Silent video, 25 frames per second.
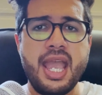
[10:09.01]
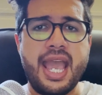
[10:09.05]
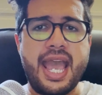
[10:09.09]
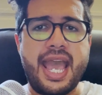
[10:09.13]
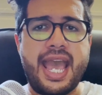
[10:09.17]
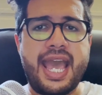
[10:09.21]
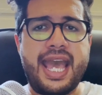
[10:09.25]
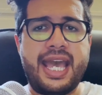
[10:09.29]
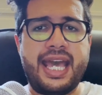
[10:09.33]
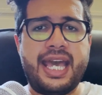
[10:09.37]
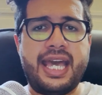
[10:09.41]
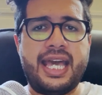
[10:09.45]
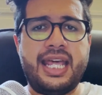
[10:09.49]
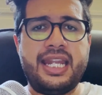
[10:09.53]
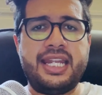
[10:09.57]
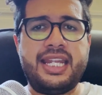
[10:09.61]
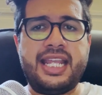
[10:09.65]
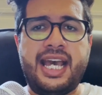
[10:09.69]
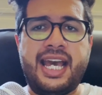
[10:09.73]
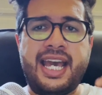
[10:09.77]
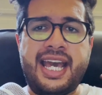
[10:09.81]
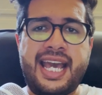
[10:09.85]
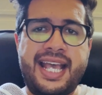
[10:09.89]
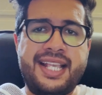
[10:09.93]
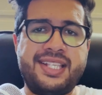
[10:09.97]
and
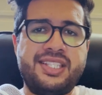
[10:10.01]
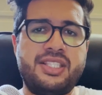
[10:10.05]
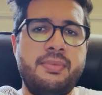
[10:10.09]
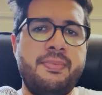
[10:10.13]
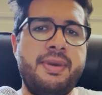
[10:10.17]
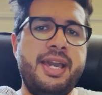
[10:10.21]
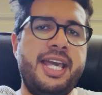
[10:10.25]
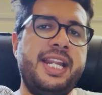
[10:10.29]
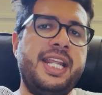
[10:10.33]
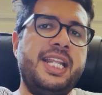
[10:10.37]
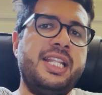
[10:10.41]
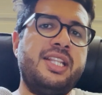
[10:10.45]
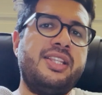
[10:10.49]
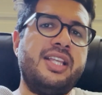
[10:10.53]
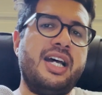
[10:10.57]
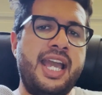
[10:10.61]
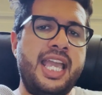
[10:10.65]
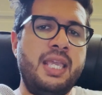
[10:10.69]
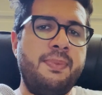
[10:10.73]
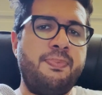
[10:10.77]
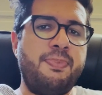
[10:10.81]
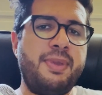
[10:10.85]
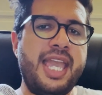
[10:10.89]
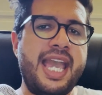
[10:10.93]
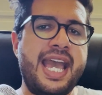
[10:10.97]
estimated
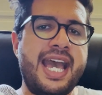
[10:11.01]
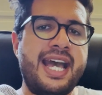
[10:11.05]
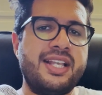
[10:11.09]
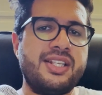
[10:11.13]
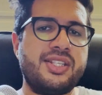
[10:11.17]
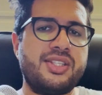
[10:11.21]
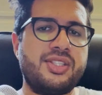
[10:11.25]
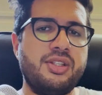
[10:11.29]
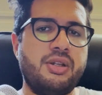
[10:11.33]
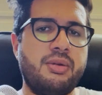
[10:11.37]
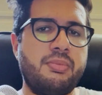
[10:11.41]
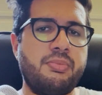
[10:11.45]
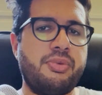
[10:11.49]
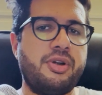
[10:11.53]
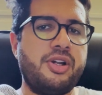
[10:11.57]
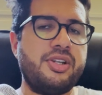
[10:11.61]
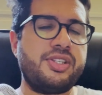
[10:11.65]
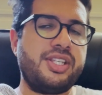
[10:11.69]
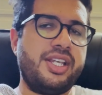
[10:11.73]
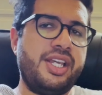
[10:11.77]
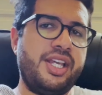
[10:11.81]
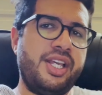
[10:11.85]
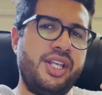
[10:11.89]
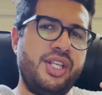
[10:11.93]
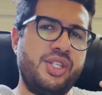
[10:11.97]
EPS numbers
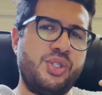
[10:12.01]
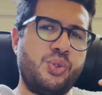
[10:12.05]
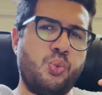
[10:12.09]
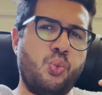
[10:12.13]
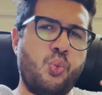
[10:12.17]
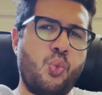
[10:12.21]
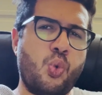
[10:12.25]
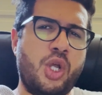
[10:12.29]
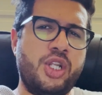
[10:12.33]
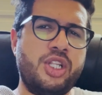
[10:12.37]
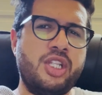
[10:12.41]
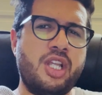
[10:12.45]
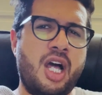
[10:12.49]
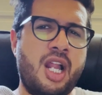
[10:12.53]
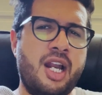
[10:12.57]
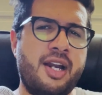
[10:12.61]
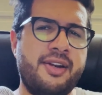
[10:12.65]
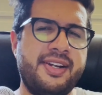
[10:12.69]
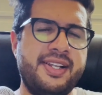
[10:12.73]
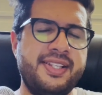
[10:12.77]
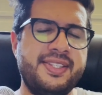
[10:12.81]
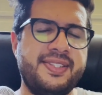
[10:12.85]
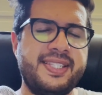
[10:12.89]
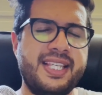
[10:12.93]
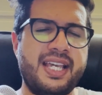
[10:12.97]
is
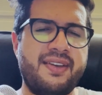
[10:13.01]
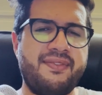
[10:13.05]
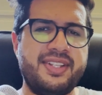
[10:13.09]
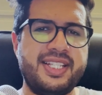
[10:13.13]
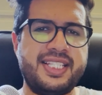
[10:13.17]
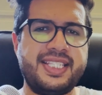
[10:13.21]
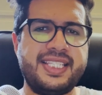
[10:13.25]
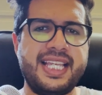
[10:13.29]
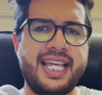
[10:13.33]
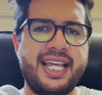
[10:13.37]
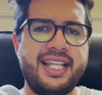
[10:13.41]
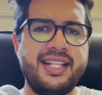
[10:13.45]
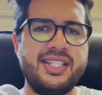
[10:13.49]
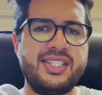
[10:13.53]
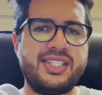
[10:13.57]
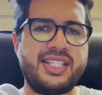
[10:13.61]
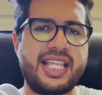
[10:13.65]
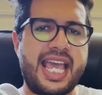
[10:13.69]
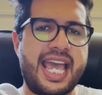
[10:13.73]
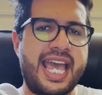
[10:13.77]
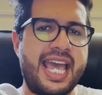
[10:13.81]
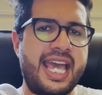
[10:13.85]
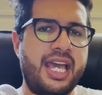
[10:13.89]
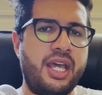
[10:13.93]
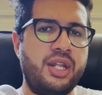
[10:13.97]
$1.07
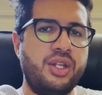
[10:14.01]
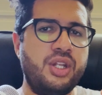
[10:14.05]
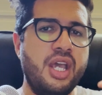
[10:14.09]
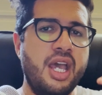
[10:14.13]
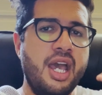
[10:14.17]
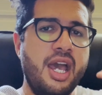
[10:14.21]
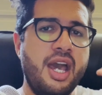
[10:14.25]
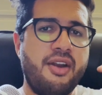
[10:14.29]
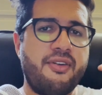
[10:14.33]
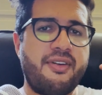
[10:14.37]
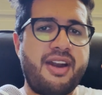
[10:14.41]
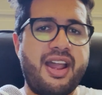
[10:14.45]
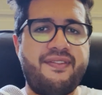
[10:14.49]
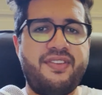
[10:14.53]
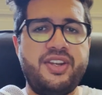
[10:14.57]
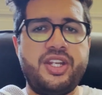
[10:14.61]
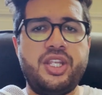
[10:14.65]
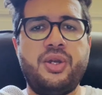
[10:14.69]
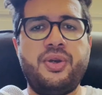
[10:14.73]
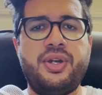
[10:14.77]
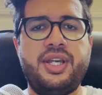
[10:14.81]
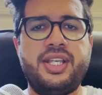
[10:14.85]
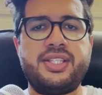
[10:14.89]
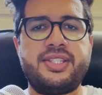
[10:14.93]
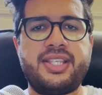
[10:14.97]
and
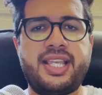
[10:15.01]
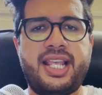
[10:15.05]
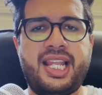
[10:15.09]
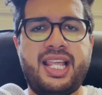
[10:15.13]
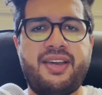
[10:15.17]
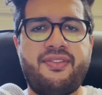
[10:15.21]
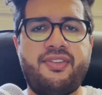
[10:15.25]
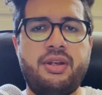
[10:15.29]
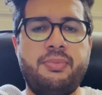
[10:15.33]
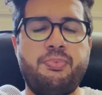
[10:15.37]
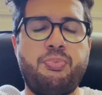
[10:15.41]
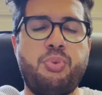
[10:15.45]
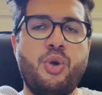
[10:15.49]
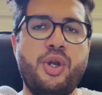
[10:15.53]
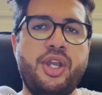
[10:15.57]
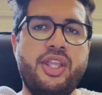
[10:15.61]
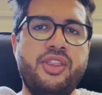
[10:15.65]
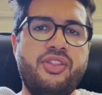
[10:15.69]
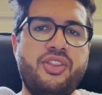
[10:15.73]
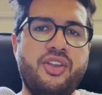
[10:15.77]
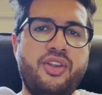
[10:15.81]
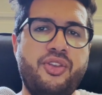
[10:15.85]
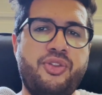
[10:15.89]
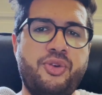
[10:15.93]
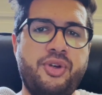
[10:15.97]
revenue is
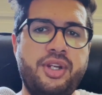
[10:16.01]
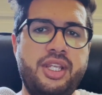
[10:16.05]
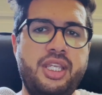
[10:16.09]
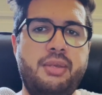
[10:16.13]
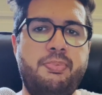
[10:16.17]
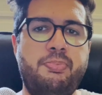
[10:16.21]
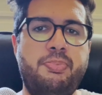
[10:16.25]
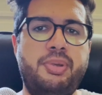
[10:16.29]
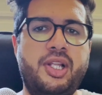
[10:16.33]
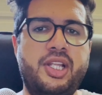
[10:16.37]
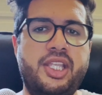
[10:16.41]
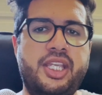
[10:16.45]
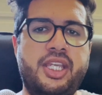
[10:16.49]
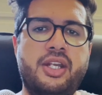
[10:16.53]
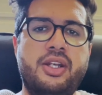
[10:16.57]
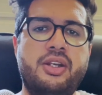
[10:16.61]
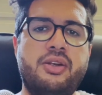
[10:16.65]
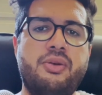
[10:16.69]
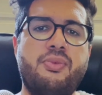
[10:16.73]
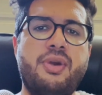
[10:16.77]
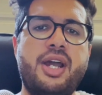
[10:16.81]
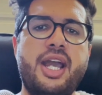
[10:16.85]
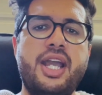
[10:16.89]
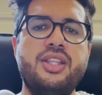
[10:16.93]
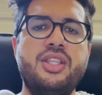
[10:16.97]
11.3 billion,
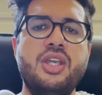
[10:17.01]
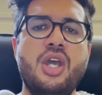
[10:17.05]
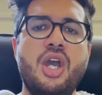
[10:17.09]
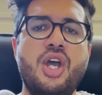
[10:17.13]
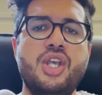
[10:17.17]
right?